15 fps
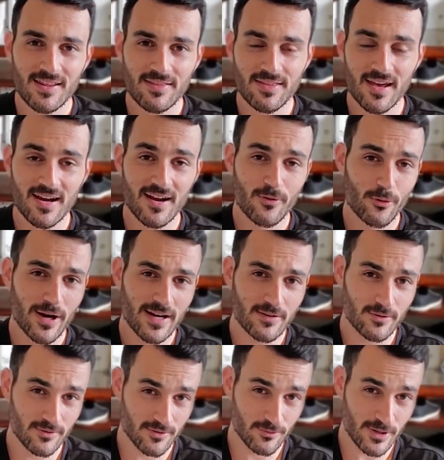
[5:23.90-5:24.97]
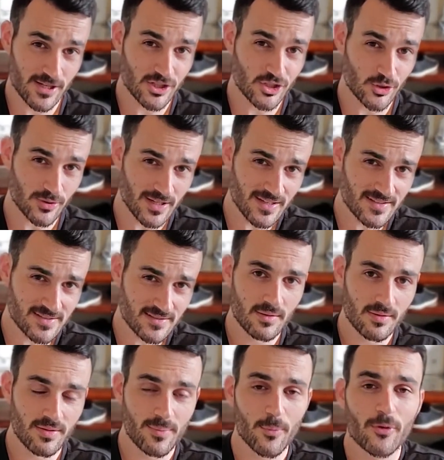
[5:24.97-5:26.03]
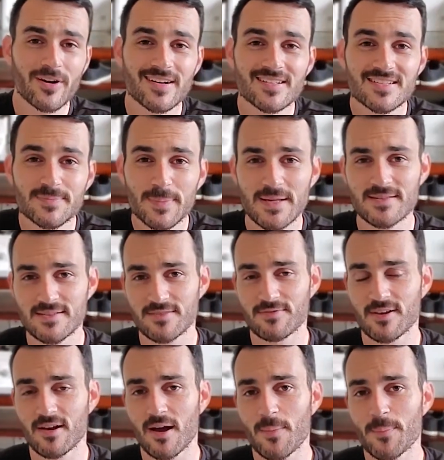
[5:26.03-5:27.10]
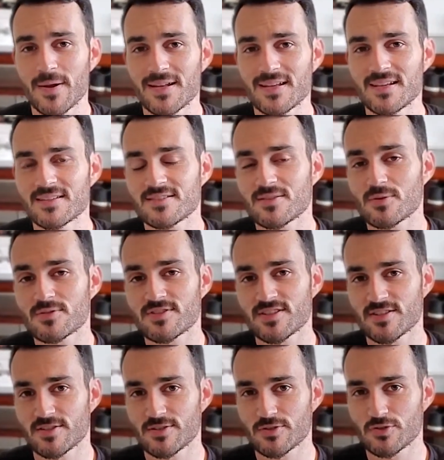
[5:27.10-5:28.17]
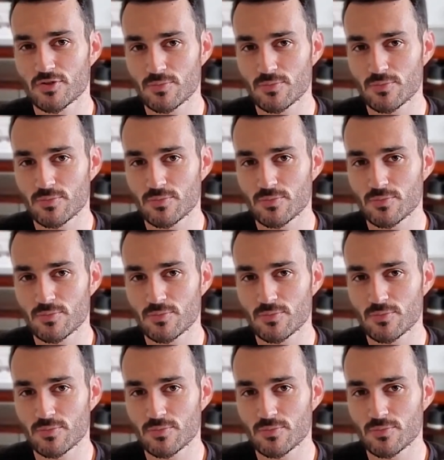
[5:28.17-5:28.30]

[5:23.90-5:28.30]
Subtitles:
the greater the ratio is, the more expensive the company is considered to